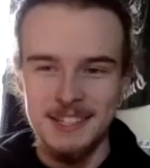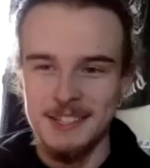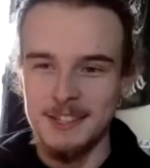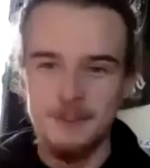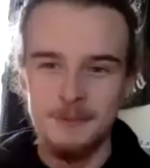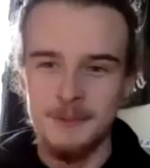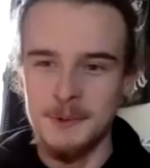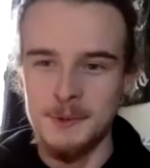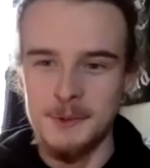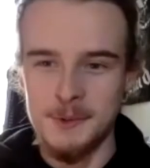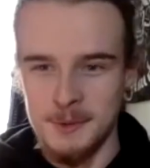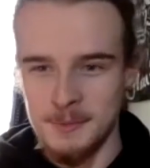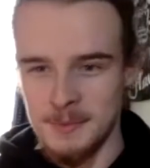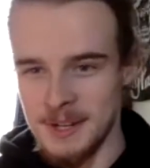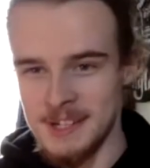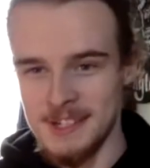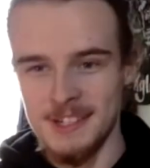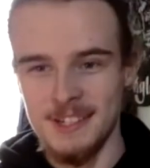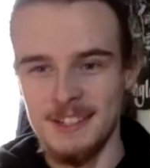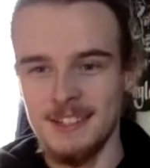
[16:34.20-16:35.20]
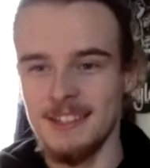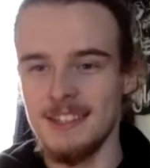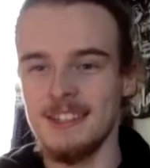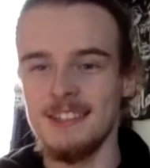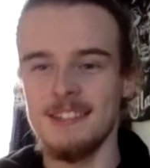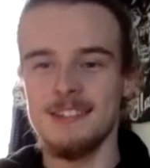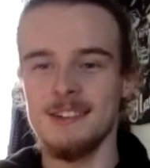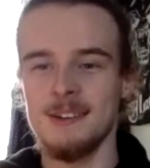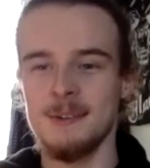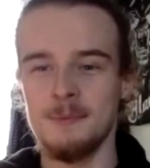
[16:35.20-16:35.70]
the future basically
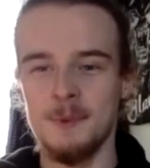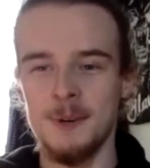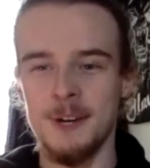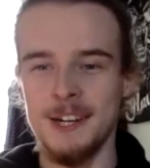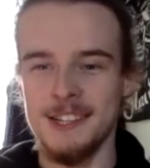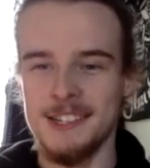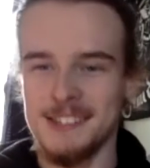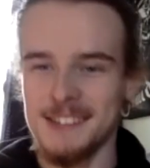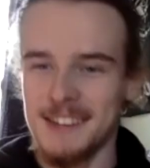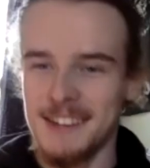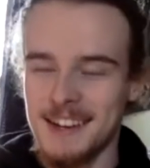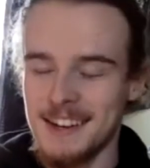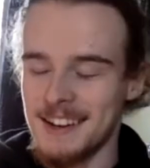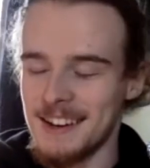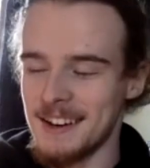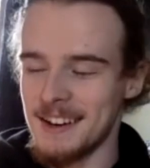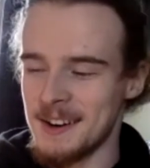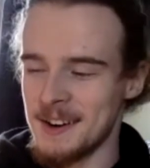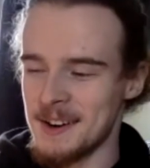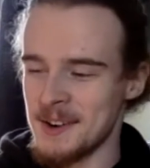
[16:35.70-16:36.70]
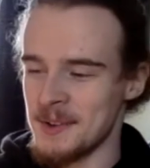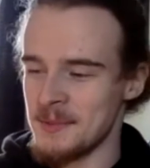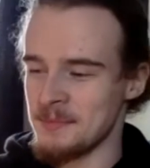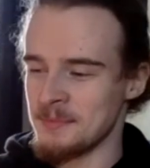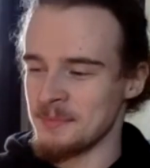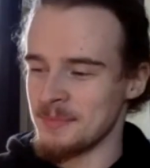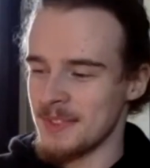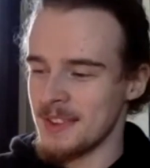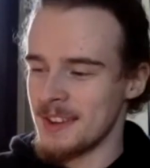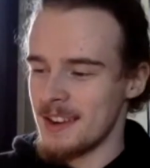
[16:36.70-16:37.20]
in some ways.
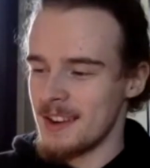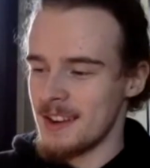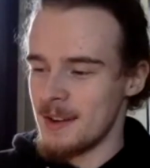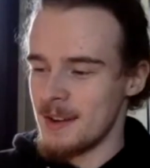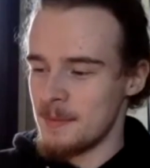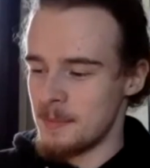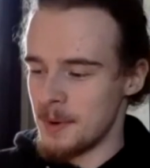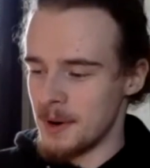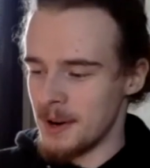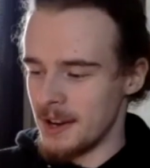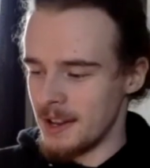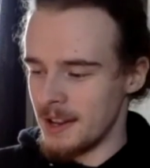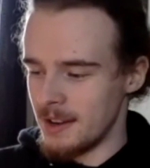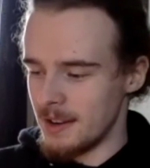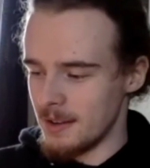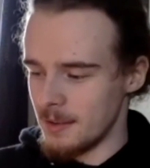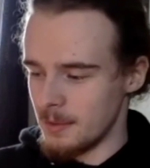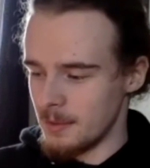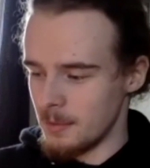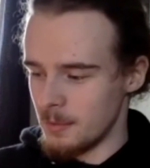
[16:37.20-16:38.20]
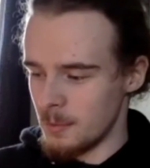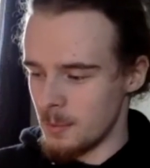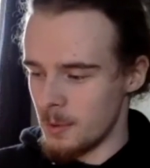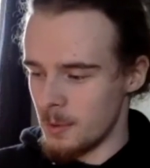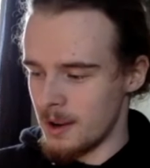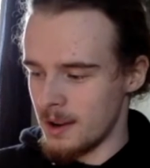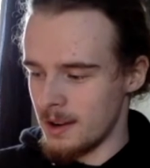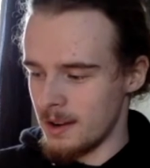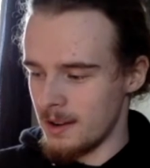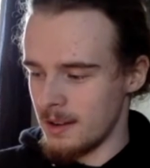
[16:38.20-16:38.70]
But
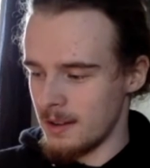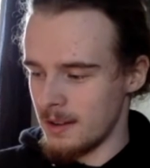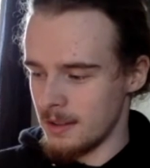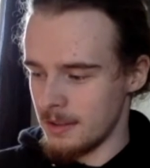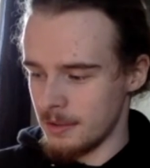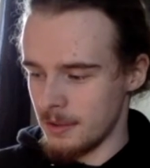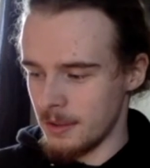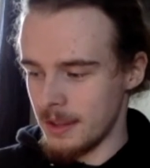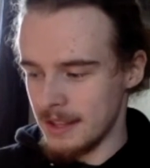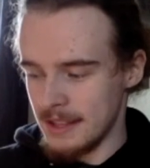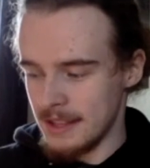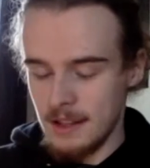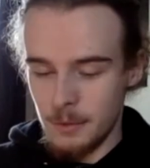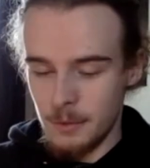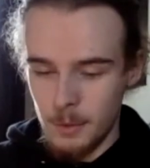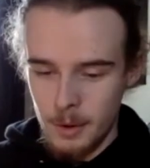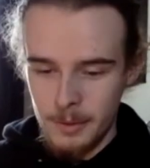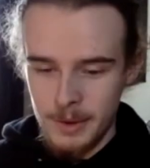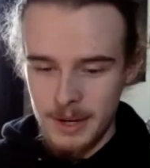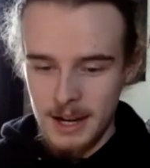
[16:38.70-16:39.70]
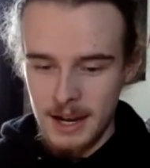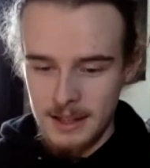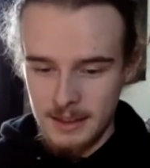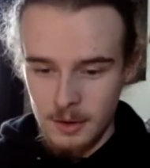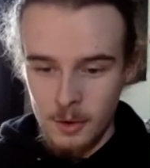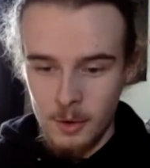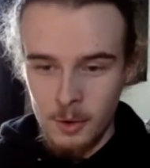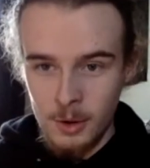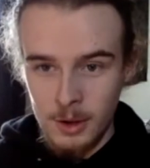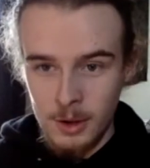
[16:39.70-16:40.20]
so like that's where we got
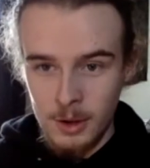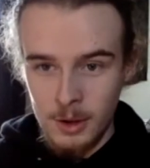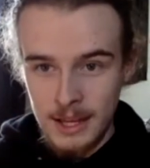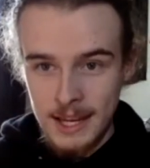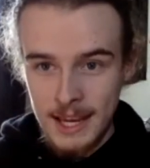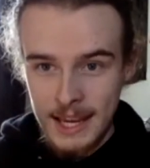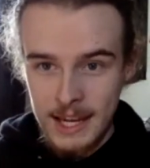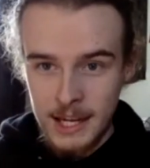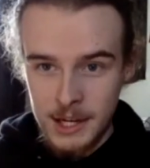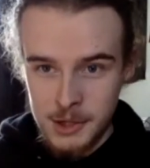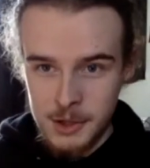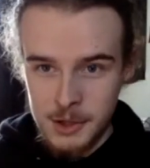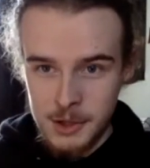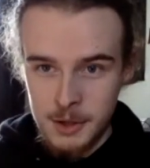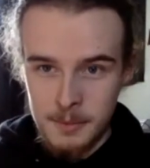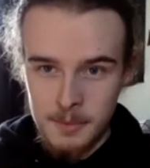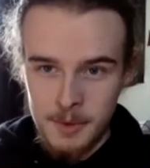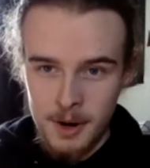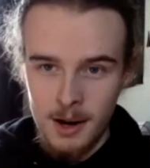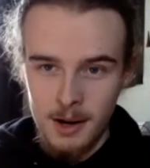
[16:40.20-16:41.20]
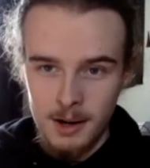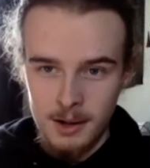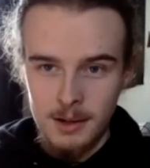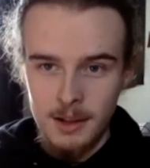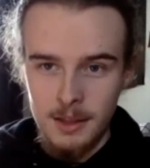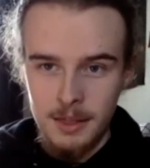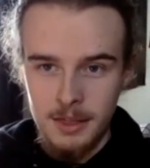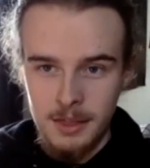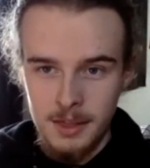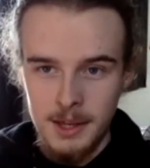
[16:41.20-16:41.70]
the whole like Age of the
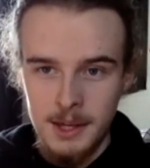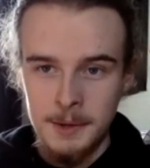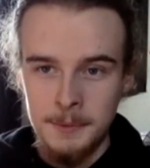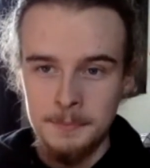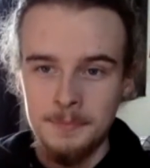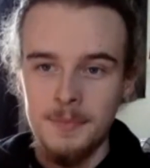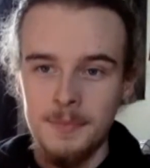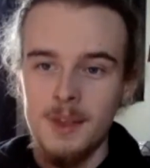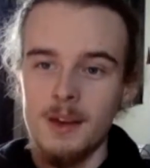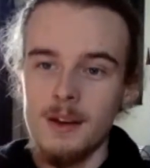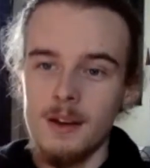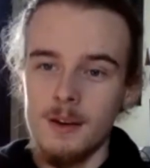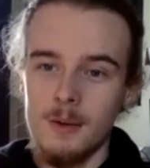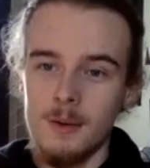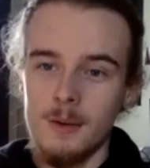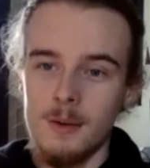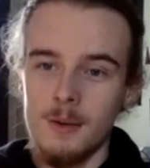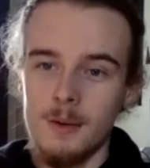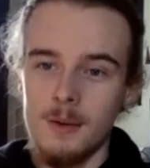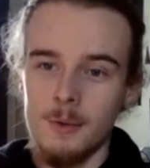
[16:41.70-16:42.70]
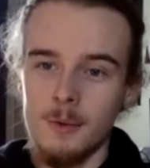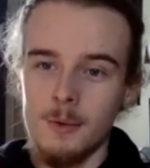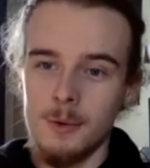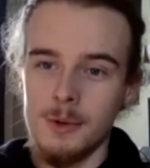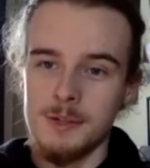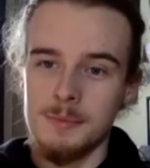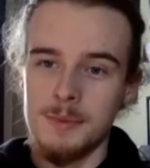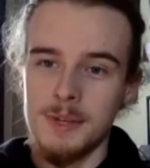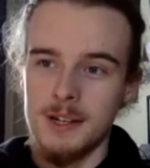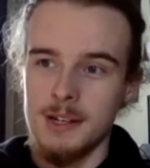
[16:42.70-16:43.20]
Monolith thing, was
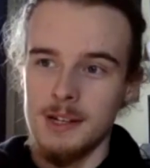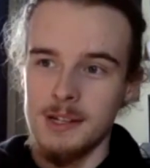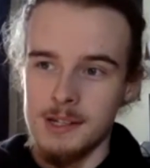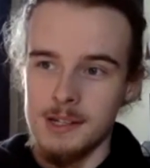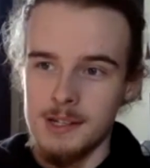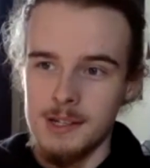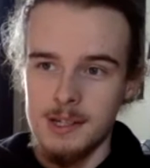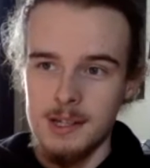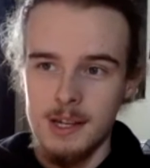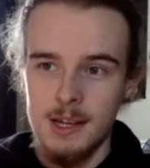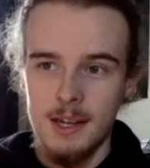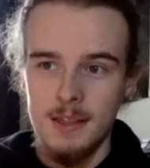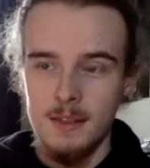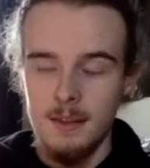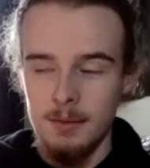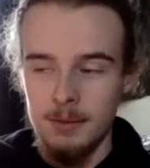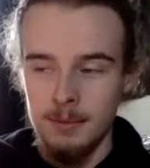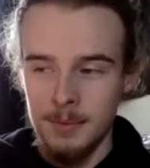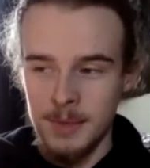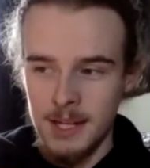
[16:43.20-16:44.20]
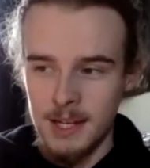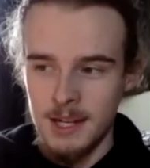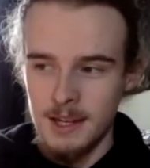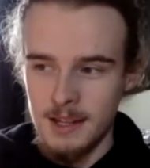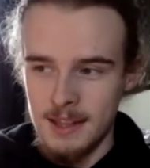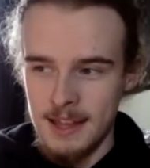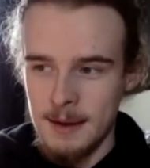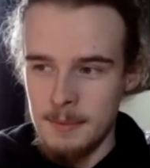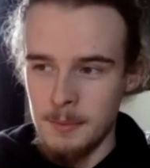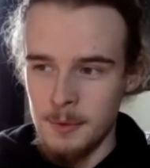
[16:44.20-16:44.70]
because in the beginning of
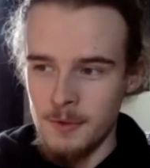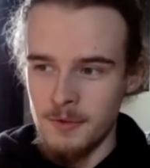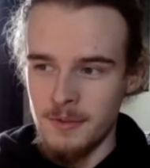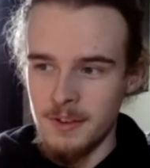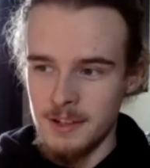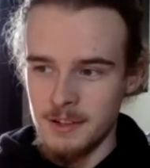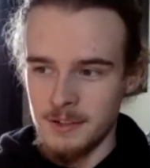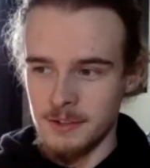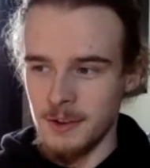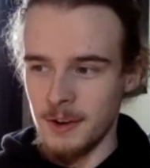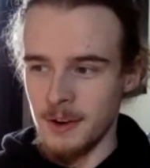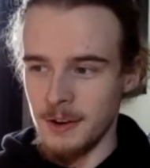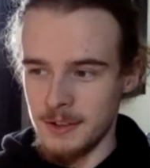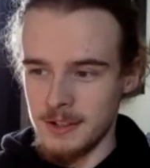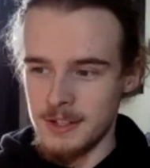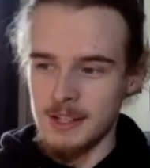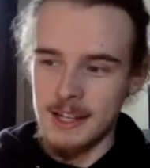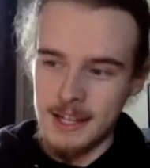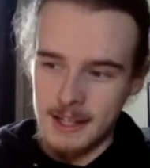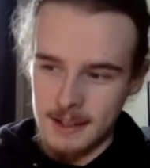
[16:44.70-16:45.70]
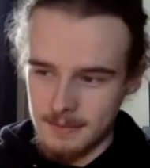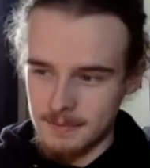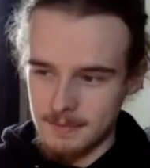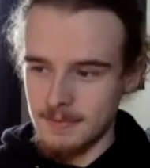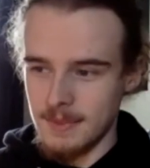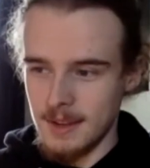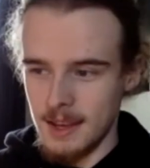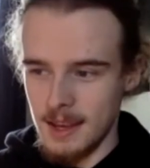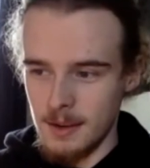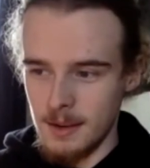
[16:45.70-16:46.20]
that movie it starts like
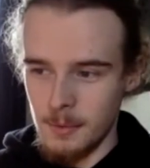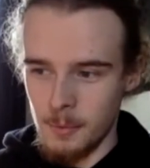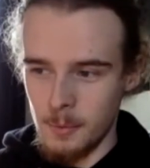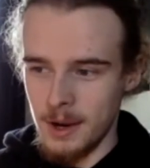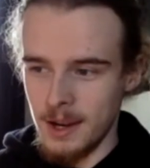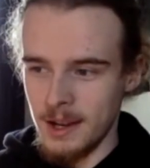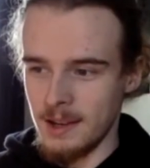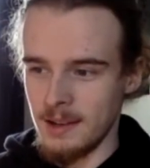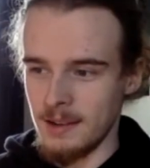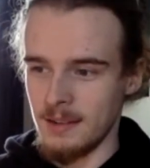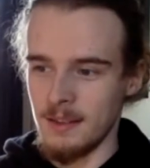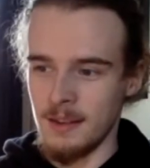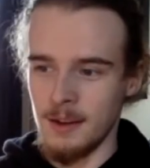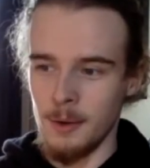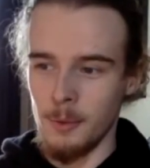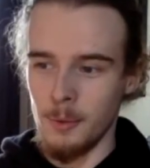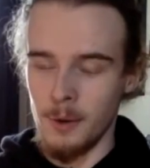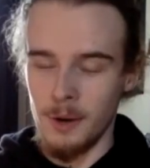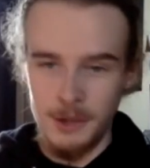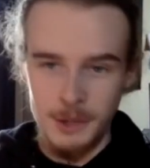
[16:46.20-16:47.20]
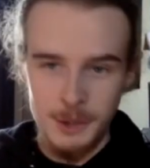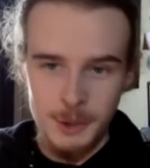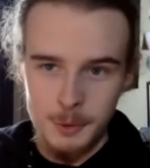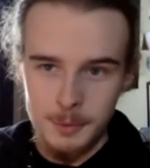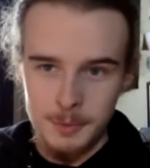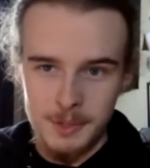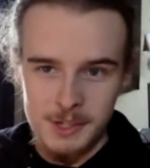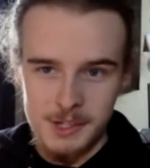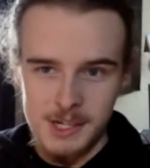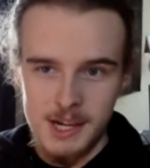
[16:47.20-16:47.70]
when there weren't
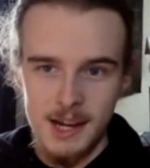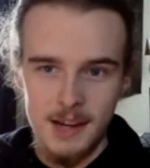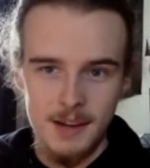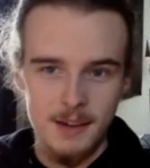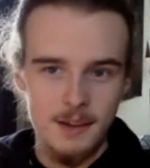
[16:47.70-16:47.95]
humans yet,